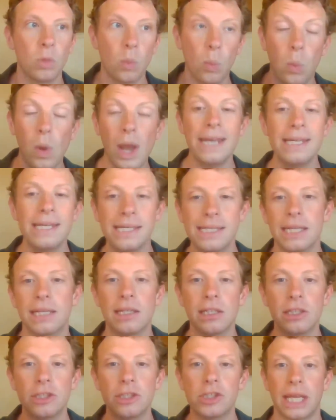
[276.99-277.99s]
When does
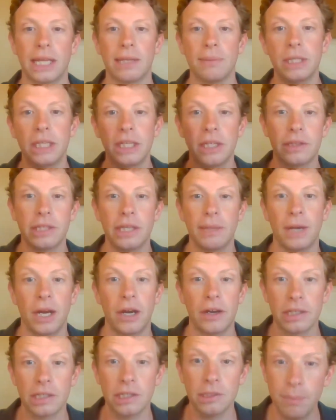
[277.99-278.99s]
English settlement of the
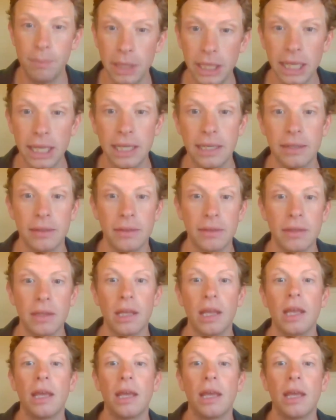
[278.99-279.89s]
Americas begin?